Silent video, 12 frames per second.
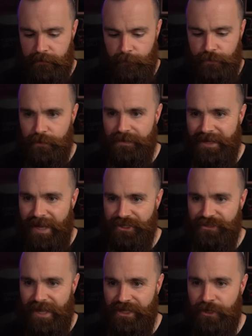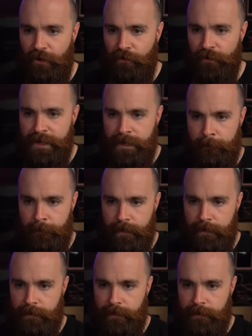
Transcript: And then we'll do a dash dash rm